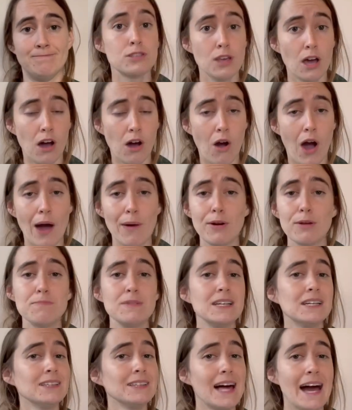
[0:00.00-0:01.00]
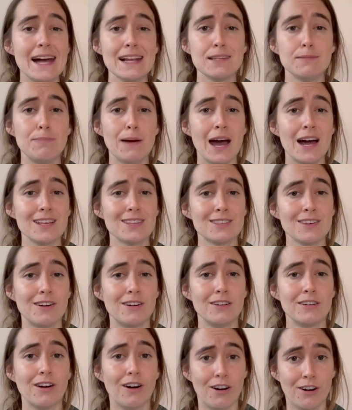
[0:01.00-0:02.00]
So I would be glad to pass
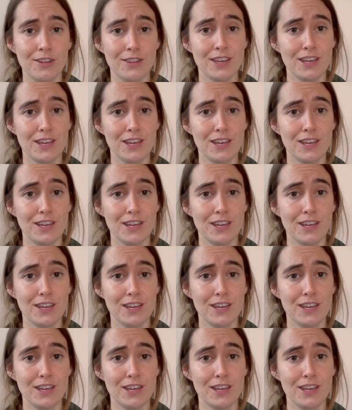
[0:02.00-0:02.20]
on all the